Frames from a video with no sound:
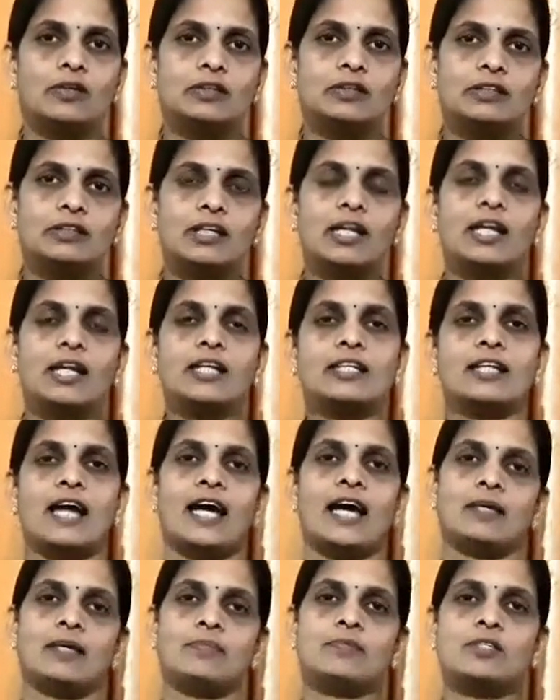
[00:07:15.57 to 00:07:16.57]
three
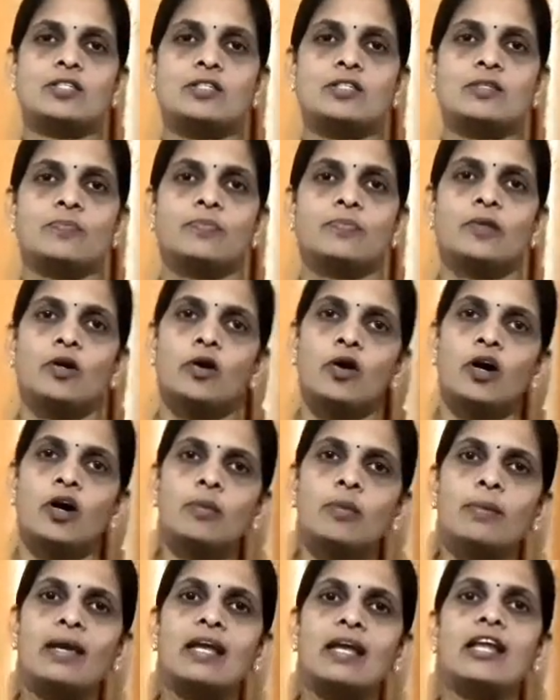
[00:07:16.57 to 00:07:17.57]
types or
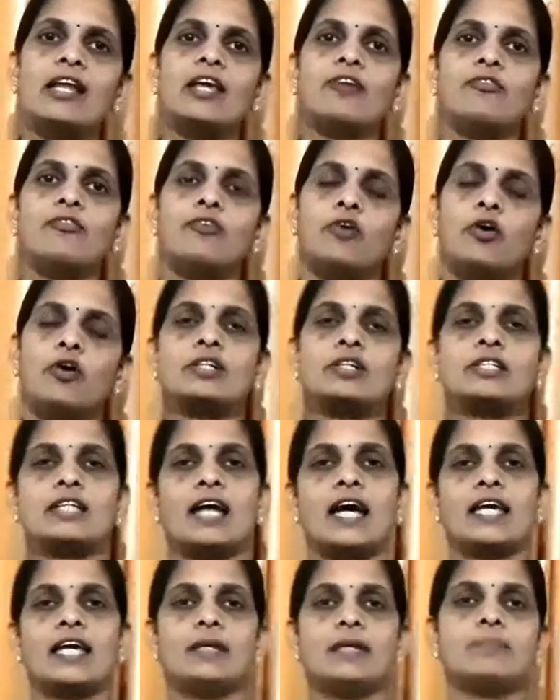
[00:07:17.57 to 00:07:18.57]
mainly four
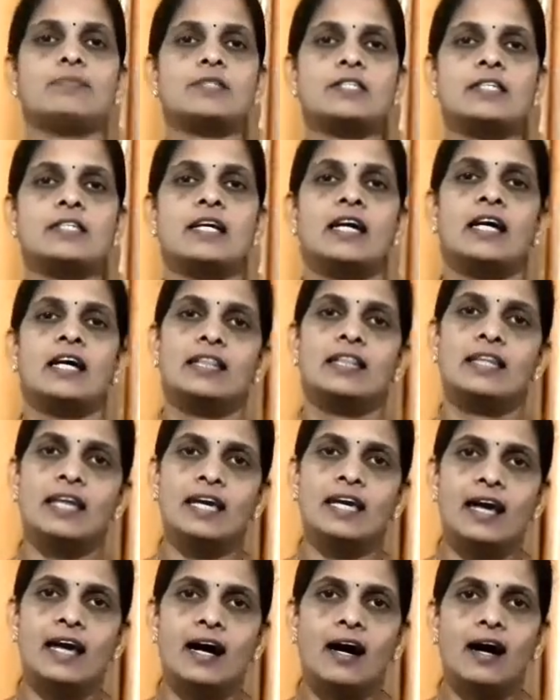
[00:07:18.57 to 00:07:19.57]
types.
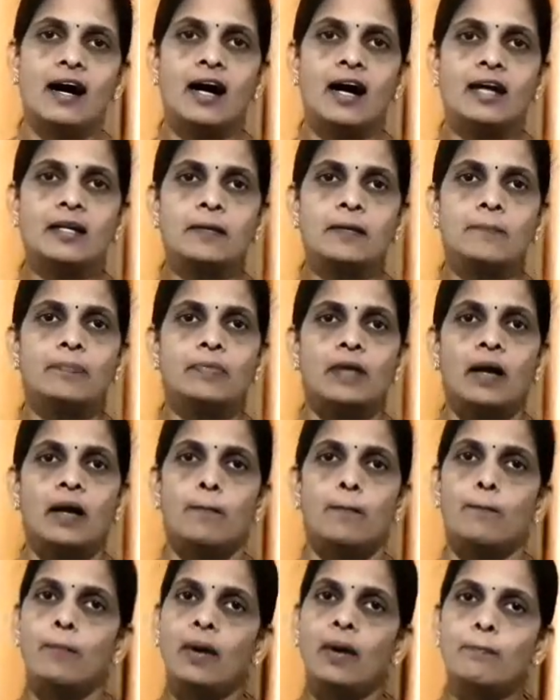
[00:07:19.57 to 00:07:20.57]
They are
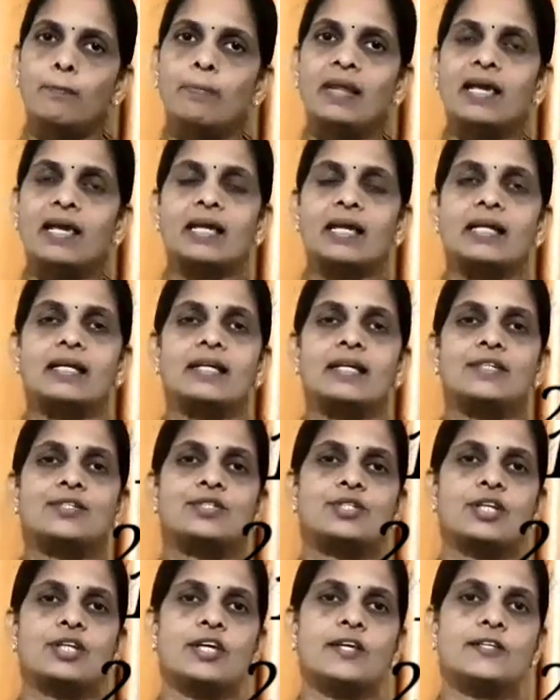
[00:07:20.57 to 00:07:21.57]
public
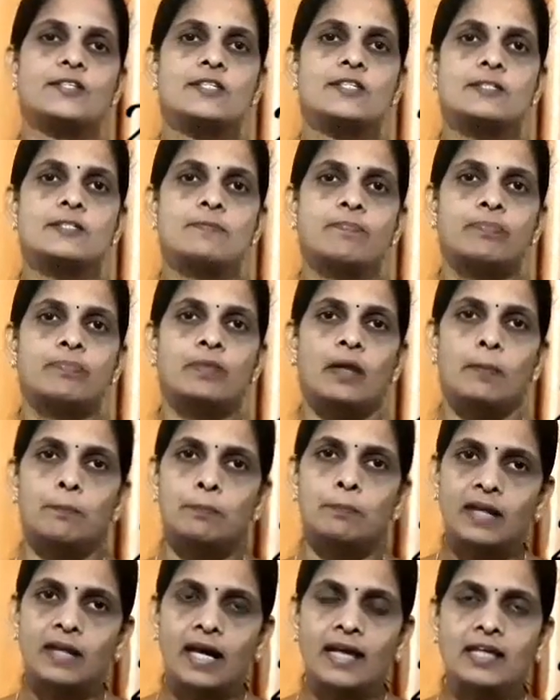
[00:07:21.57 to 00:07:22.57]
industries,
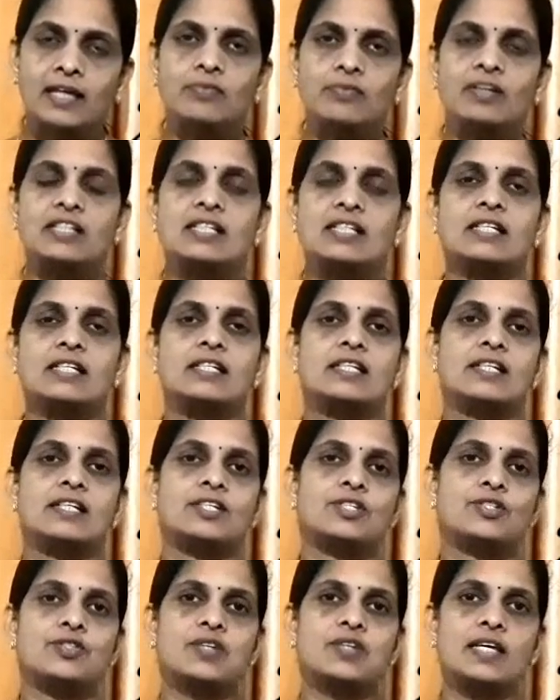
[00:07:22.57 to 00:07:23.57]
private
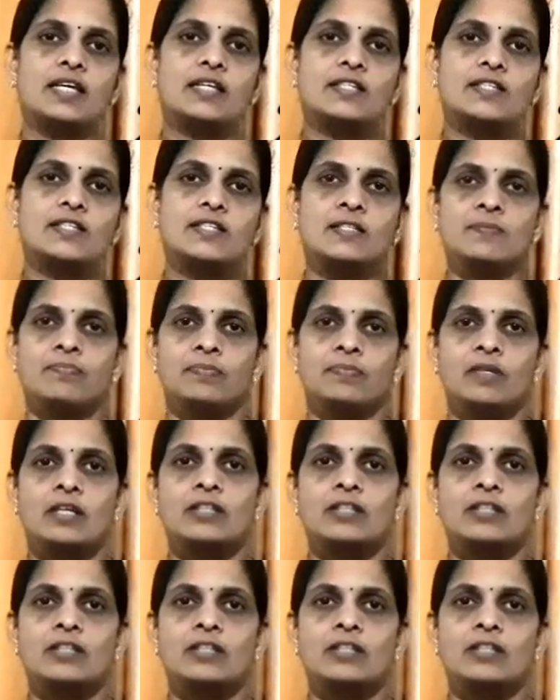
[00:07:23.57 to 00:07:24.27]
industries,